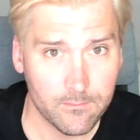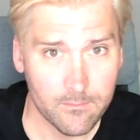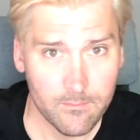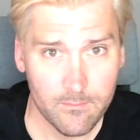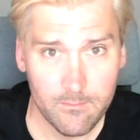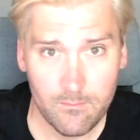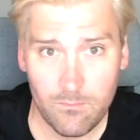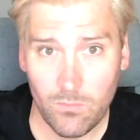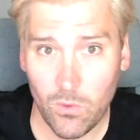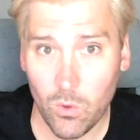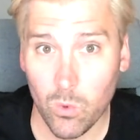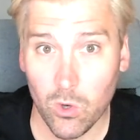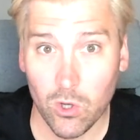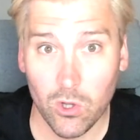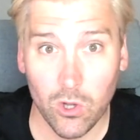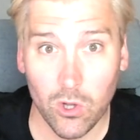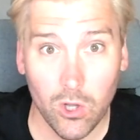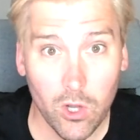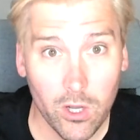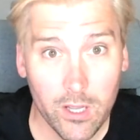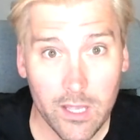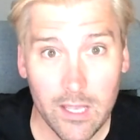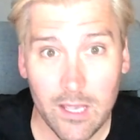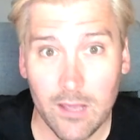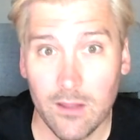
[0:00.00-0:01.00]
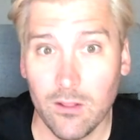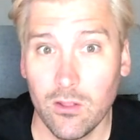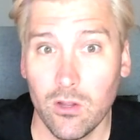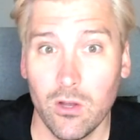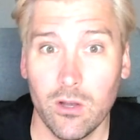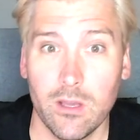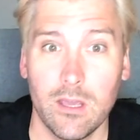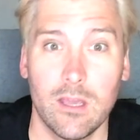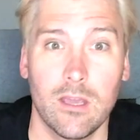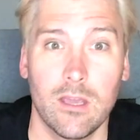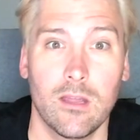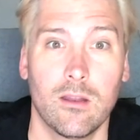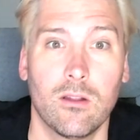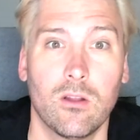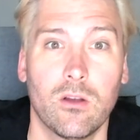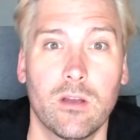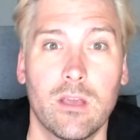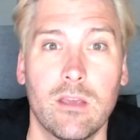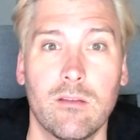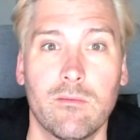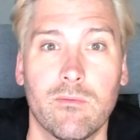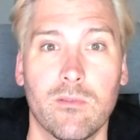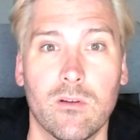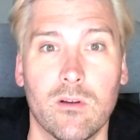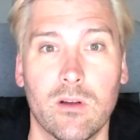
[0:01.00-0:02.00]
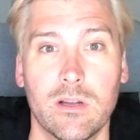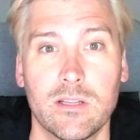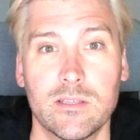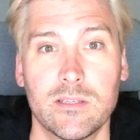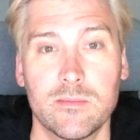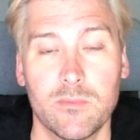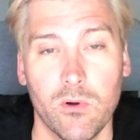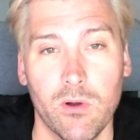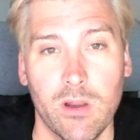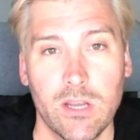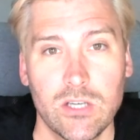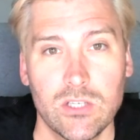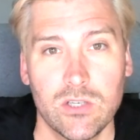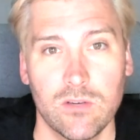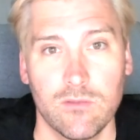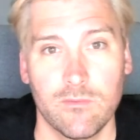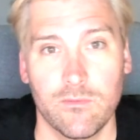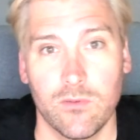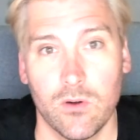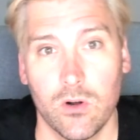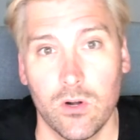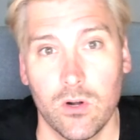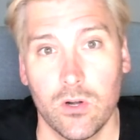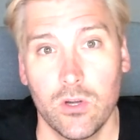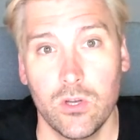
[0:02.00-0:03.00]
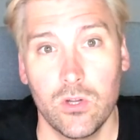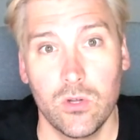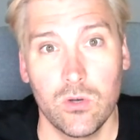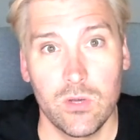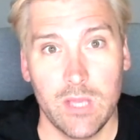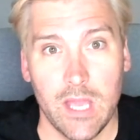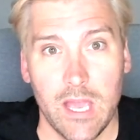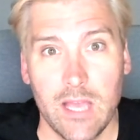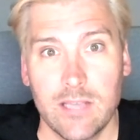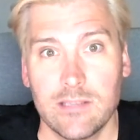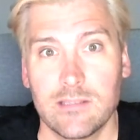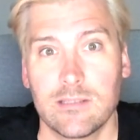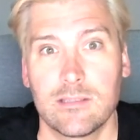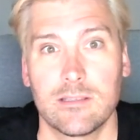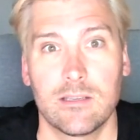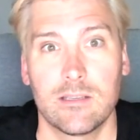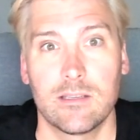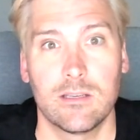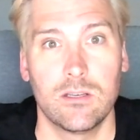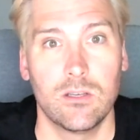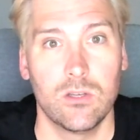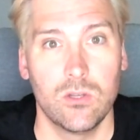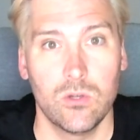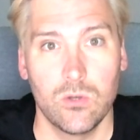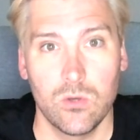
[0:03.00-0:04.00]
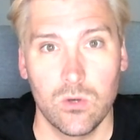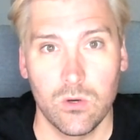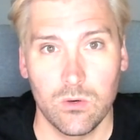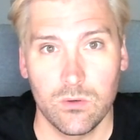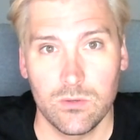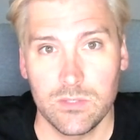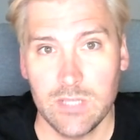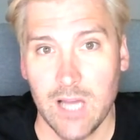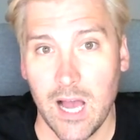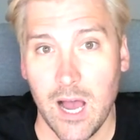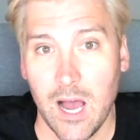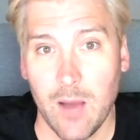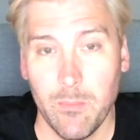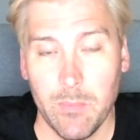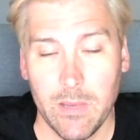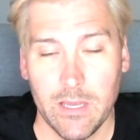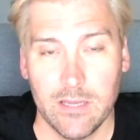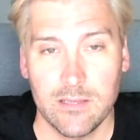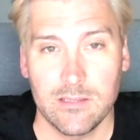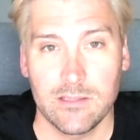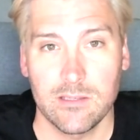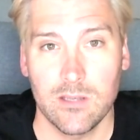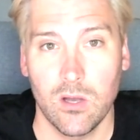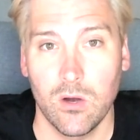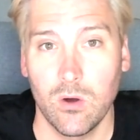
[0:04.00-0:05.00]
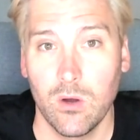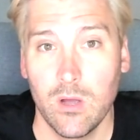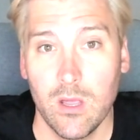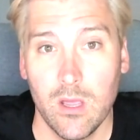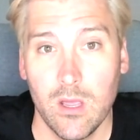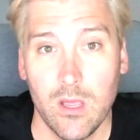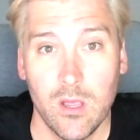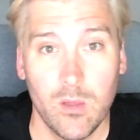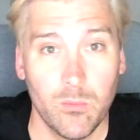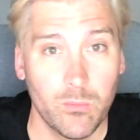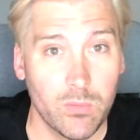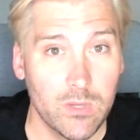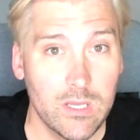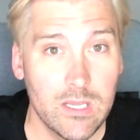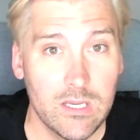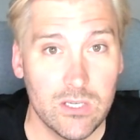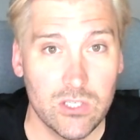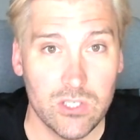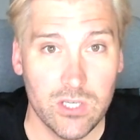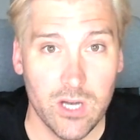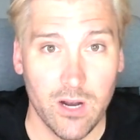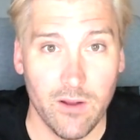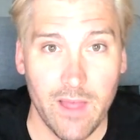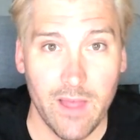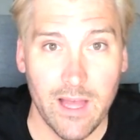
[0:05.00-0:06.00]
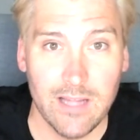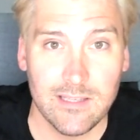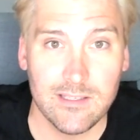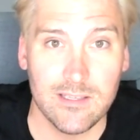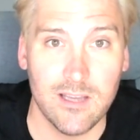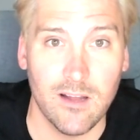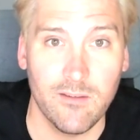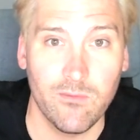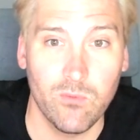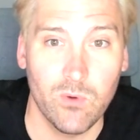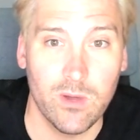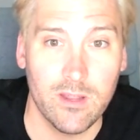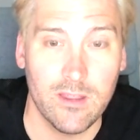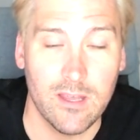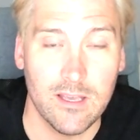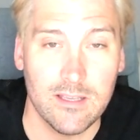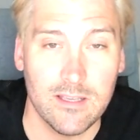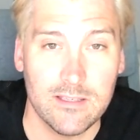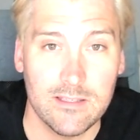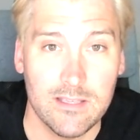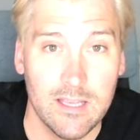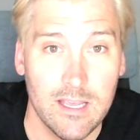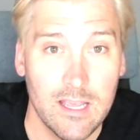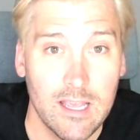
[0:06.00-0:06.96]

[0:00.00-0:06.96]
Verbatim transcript: We're looking for inspiration for new guests and new topics. So please share that stuff with us.